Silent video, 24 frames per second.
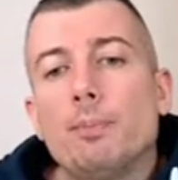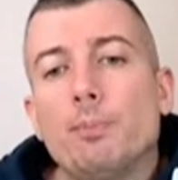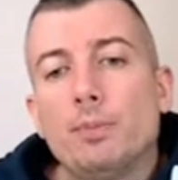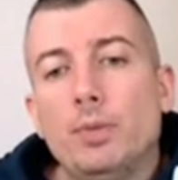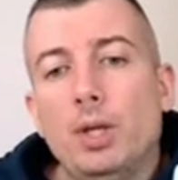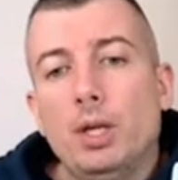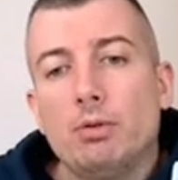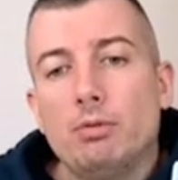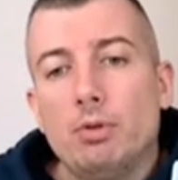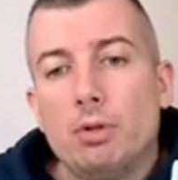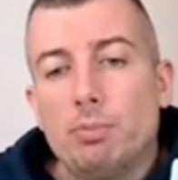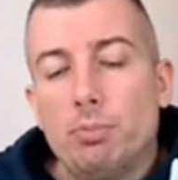
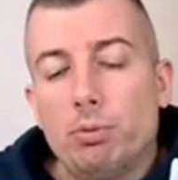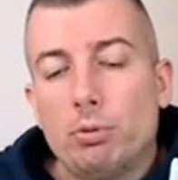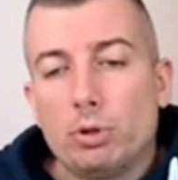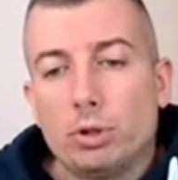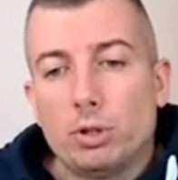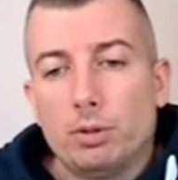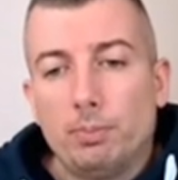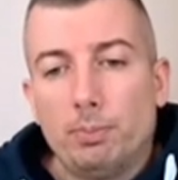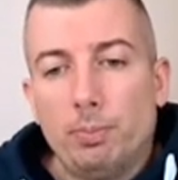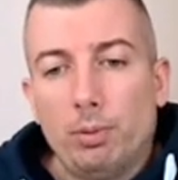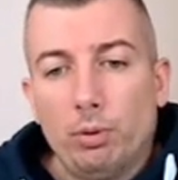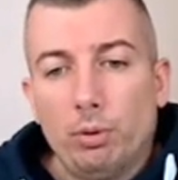Then we push
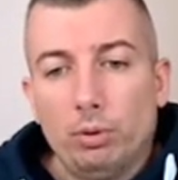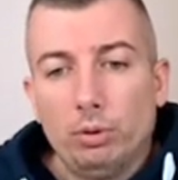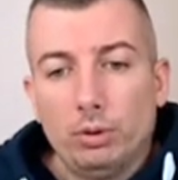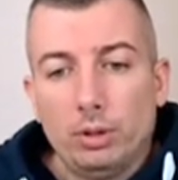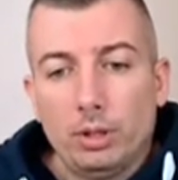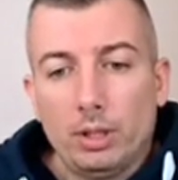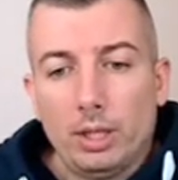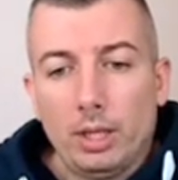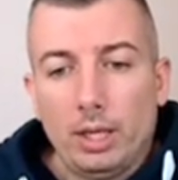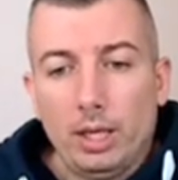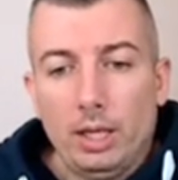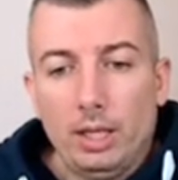the
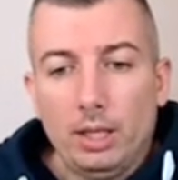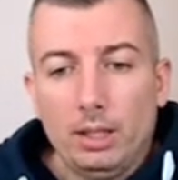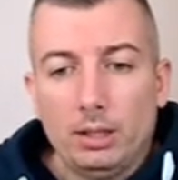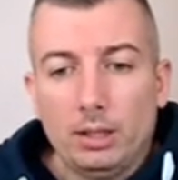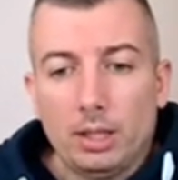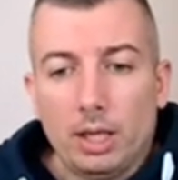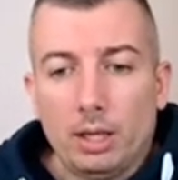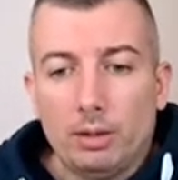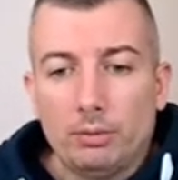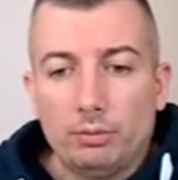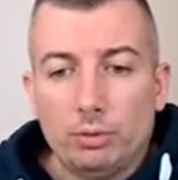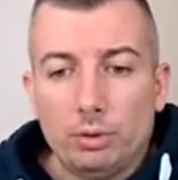pawn, and
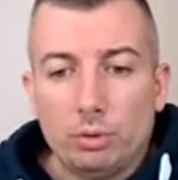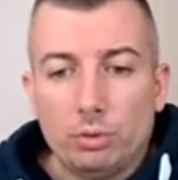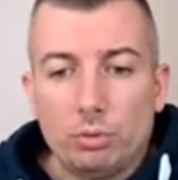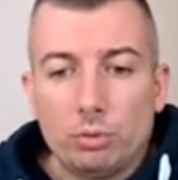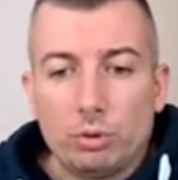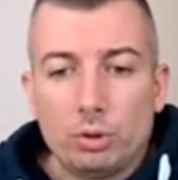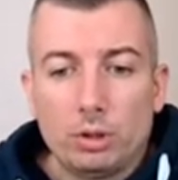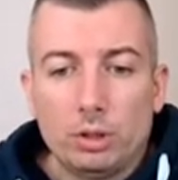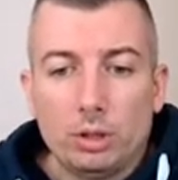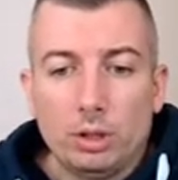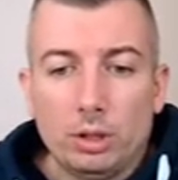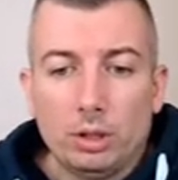after
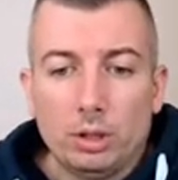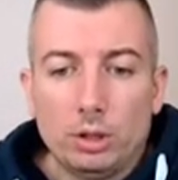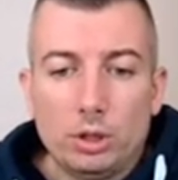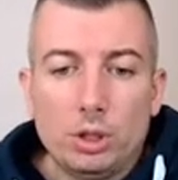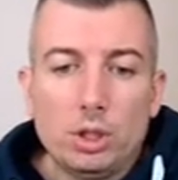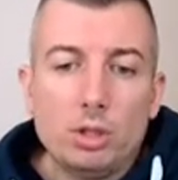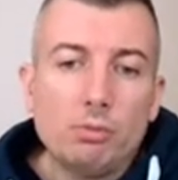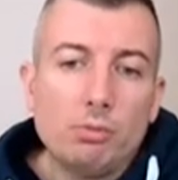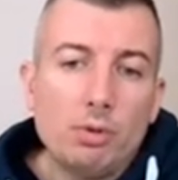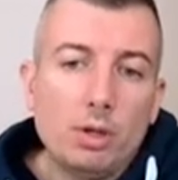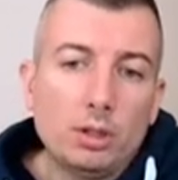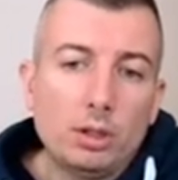rook
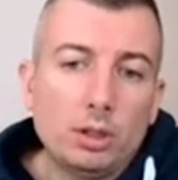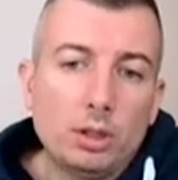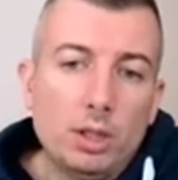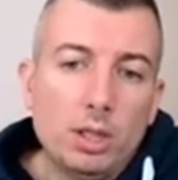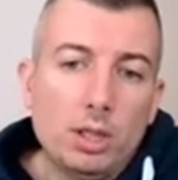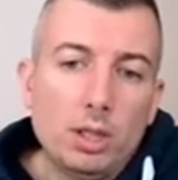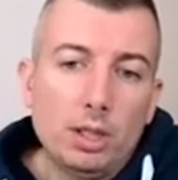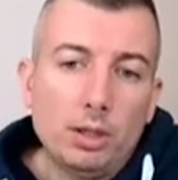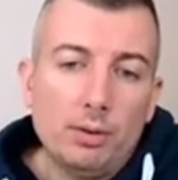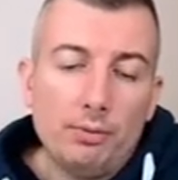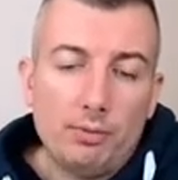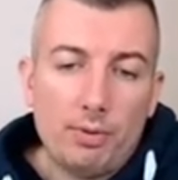g1,
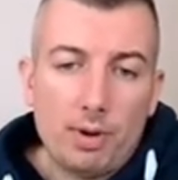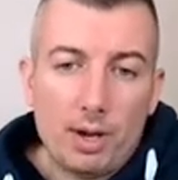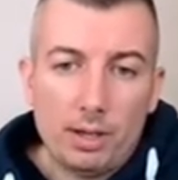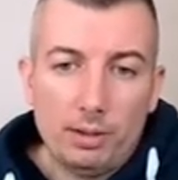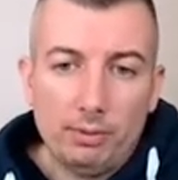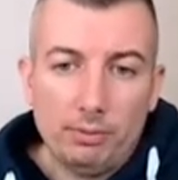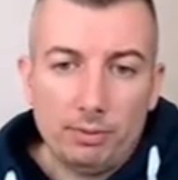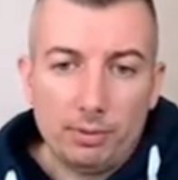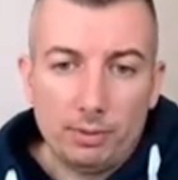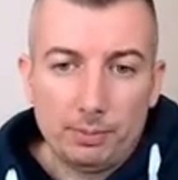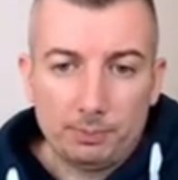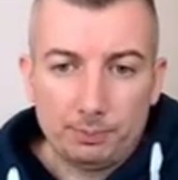king
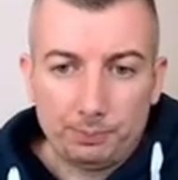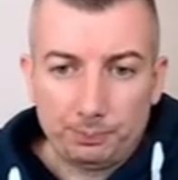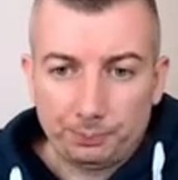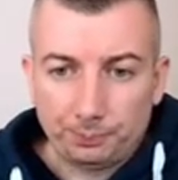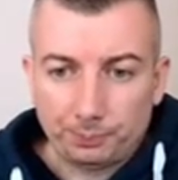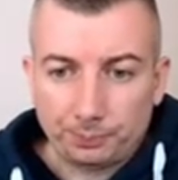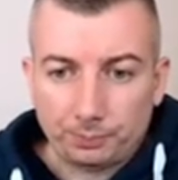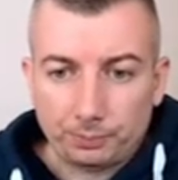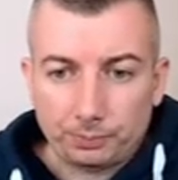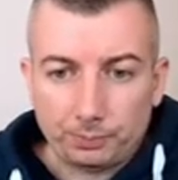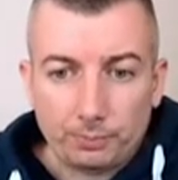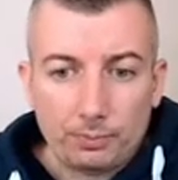f5.
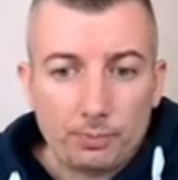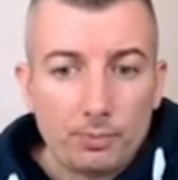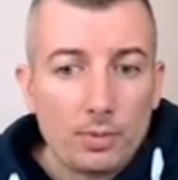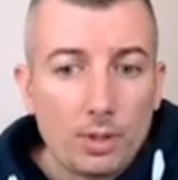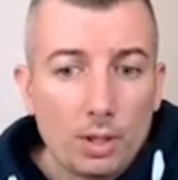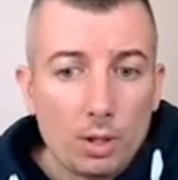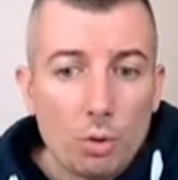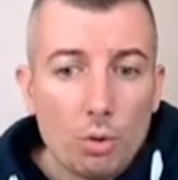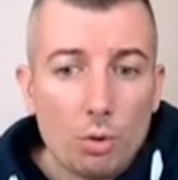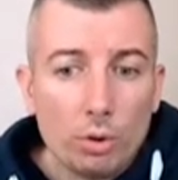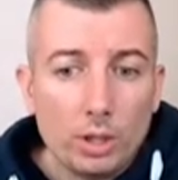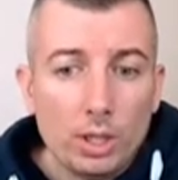
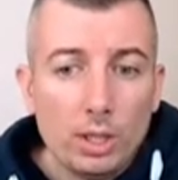Okay,